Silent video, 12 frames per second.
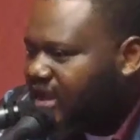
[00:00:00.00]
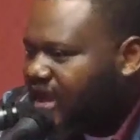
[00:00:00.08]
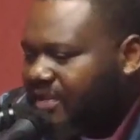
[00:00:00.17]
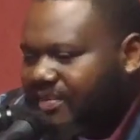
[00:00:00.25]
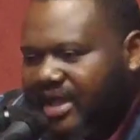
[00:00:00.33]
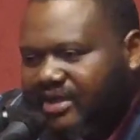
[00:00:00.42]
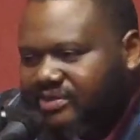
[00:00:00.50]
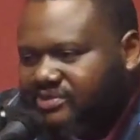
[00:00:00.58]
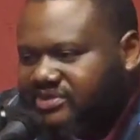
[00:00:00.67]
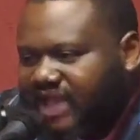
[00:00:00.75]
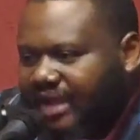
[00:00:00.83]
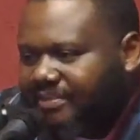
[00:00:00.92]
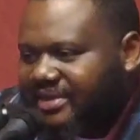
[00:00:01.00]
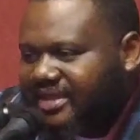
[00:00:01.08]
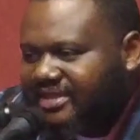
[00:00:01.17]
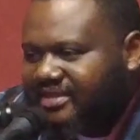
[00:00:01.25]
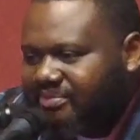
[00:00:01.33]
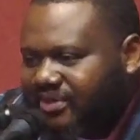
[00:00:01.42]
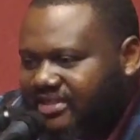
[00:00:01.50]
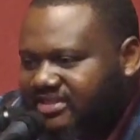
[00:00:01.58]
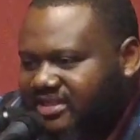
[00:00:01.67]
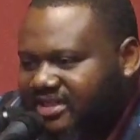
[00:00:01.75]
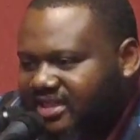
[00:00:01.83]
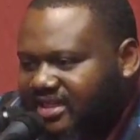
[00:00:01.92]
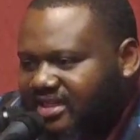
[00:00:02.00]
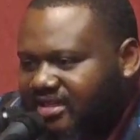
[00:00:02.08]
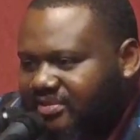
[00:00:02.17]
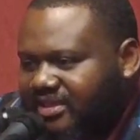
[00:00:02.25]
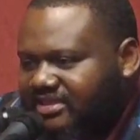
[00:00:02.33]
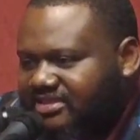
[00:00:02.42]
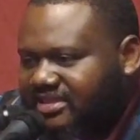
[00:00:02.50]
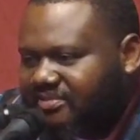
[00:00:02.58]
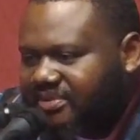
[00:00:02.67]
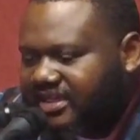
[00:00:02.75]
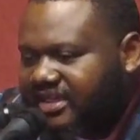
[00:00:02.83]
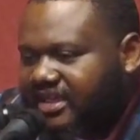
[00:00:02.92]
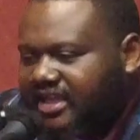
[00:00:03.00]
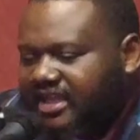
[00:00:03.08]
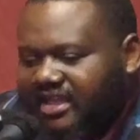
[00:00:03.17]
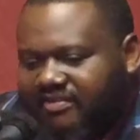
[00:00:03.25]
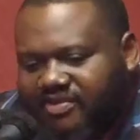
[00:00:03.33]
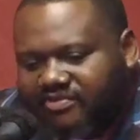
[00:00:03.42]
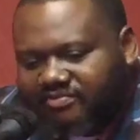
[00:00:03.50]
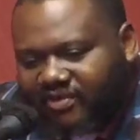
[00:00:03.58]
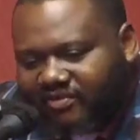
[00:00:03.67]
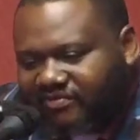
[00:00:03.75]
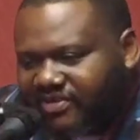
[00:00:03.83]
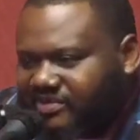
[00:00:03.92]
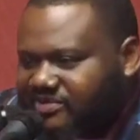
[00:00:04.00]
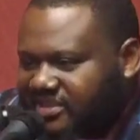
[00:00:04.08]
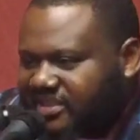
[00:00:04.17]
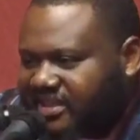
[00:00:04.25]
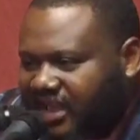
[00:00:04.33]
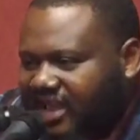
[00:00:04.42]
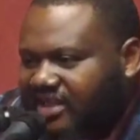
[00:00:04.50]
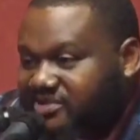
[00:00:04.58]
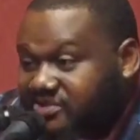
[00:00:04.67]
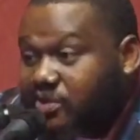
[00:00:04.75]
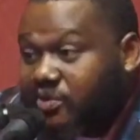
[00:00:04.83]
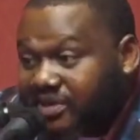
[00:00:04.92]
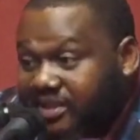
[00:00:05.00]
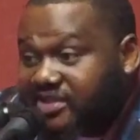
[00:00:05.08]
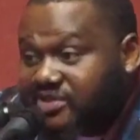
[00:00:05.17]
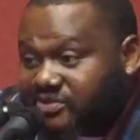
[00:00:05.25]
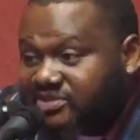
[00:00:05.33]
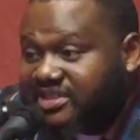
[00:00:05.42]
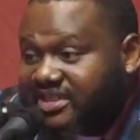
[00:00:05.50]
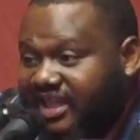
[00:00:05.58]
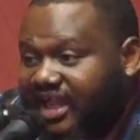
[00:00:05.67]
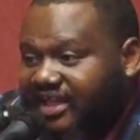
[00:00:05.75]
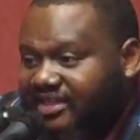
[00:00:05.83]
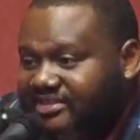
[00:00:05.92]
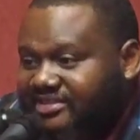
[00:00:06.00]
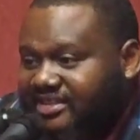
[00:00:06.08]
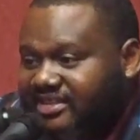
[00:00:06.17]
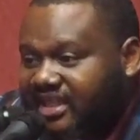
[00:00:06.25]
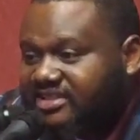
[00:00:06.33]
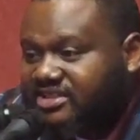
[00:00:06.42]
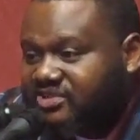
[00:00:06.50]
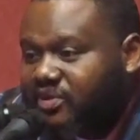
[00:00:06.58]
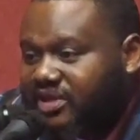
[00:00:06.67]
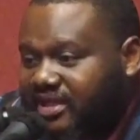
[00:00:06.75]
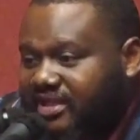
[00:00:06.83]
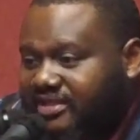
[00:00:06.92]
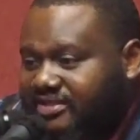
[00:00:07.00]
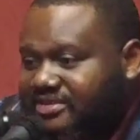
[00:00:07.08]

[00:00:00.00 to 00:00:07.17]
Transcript: I'm not gonna stop being the president of the NAACP. If you vote for Eugene Collins, you're gonna get Eugene Collins. That's just what it is.